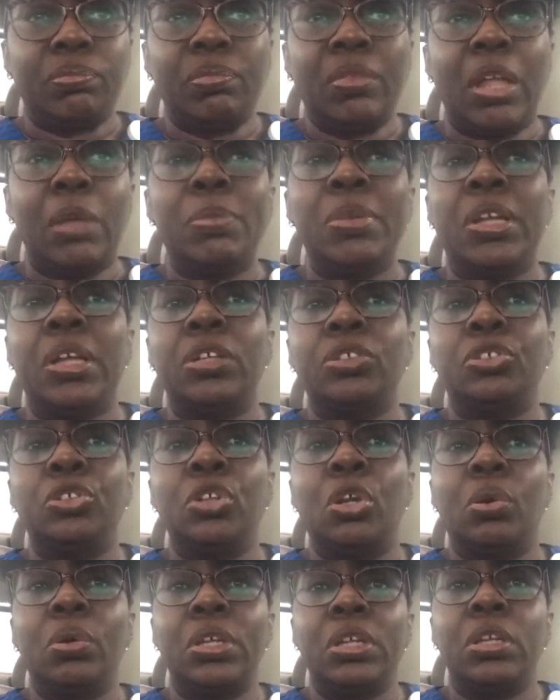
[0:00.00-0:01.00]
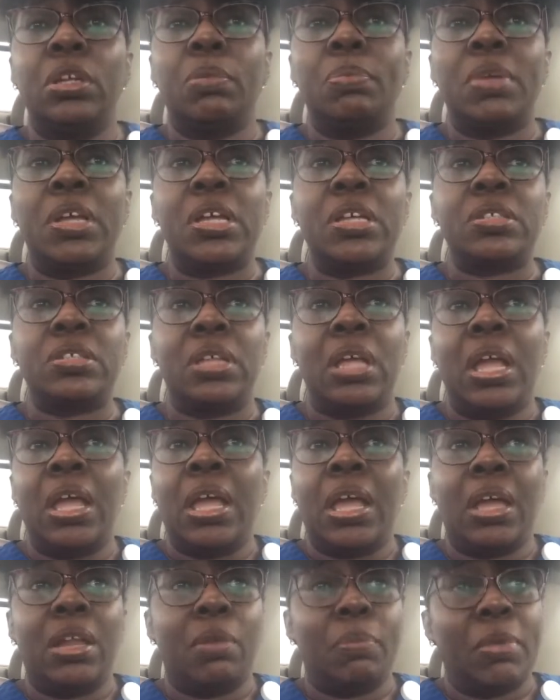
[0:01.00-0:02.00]
because, you know, EMS
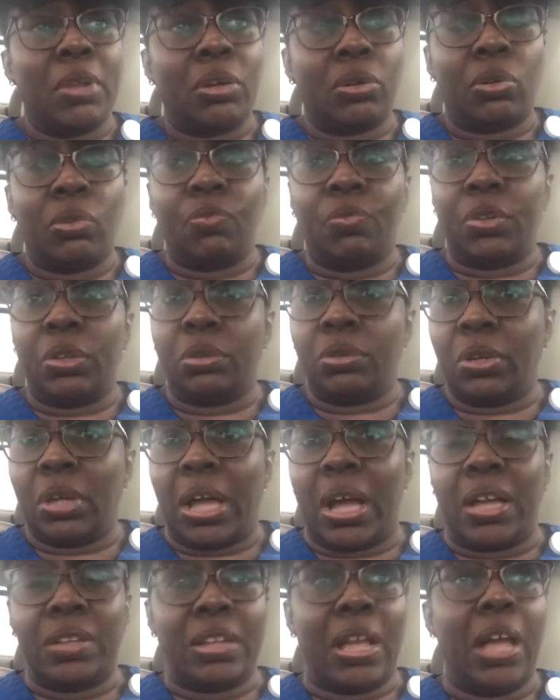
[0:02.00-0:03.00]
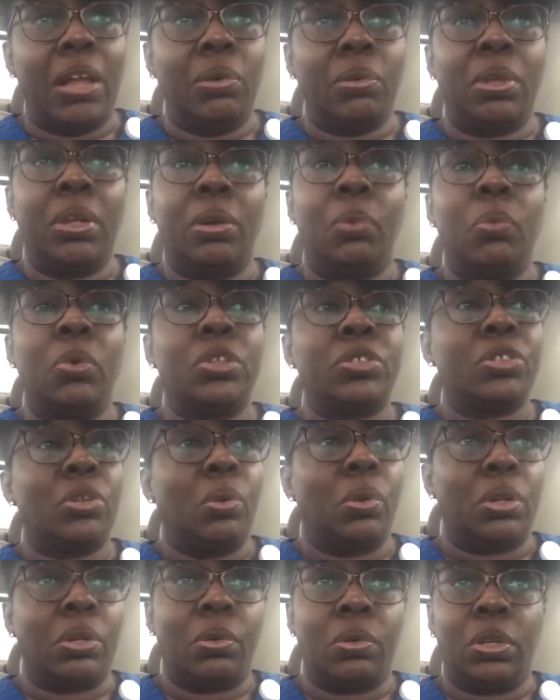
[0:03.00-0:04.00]
and the medical field, you guys, I don't care what's
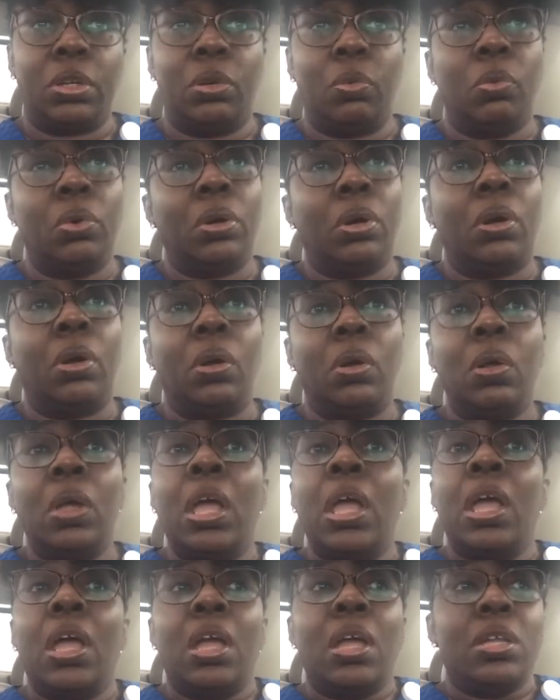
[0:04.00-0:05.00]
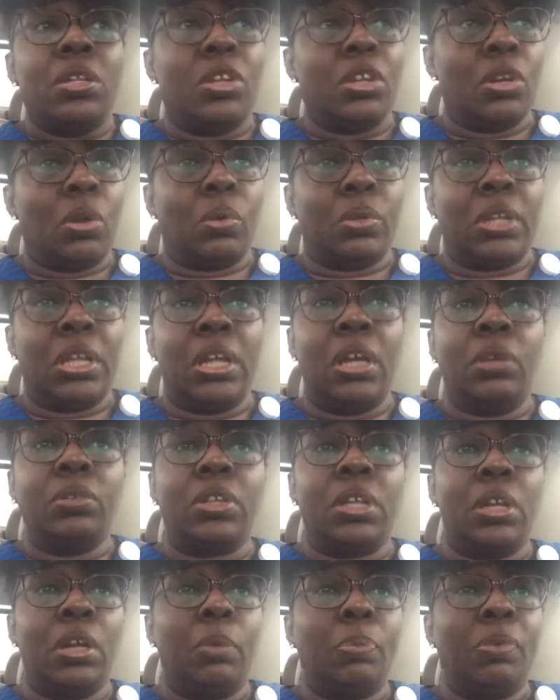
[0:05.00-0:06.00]
going on in the world, you know, the
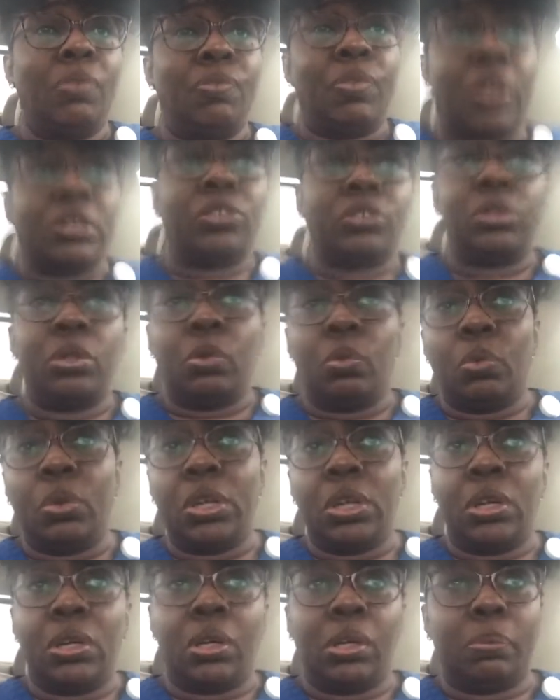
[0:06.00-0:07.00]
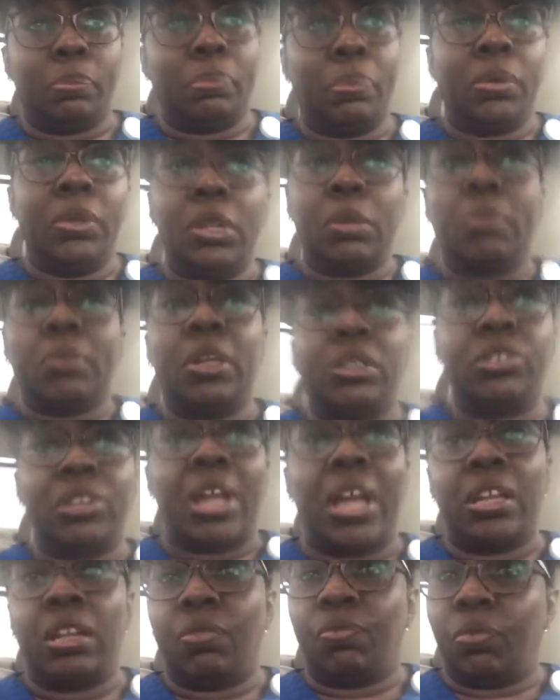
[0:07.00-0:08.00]
healthcare professional, we are pretty much
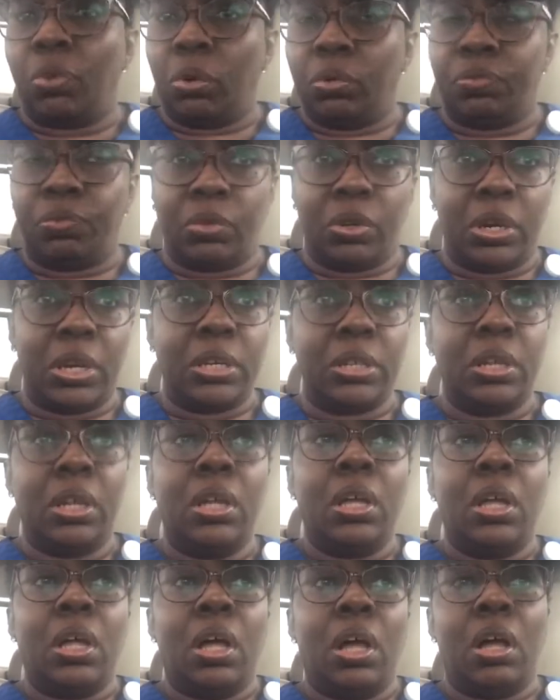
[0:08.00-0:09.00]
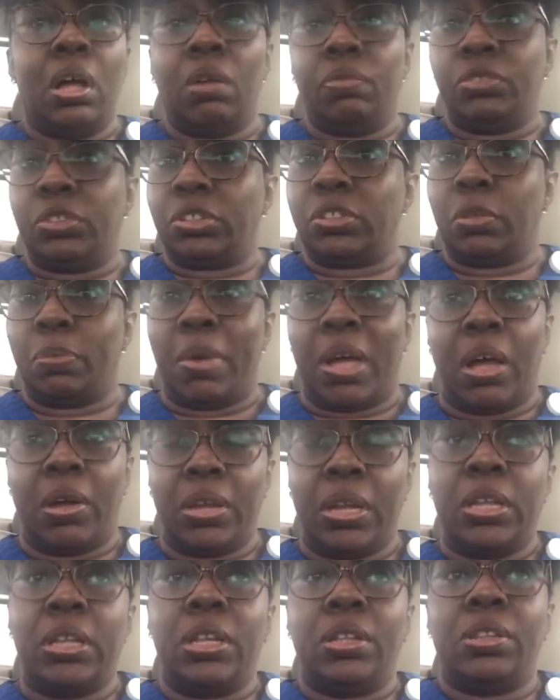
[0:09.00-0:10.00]
at the forefront of just about
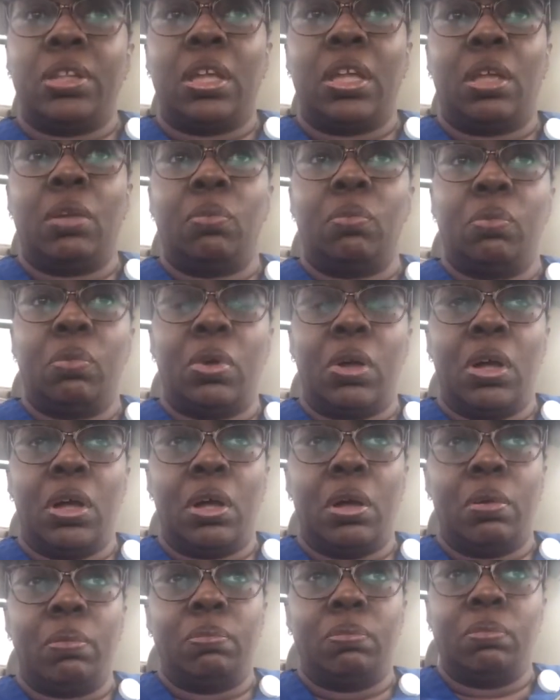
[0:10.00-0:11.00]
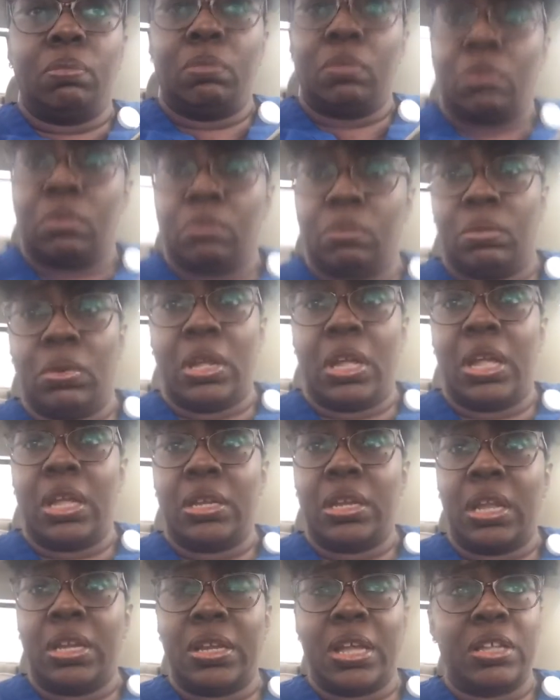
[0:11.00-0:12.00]
anything.
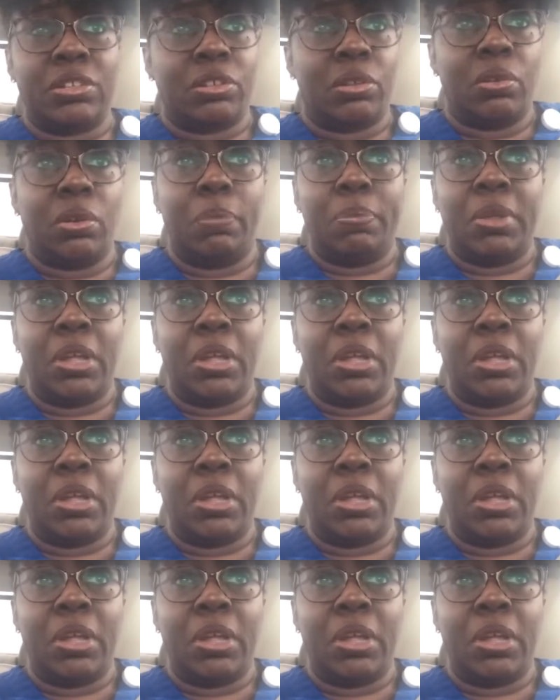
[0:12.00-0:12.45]
And that's going to be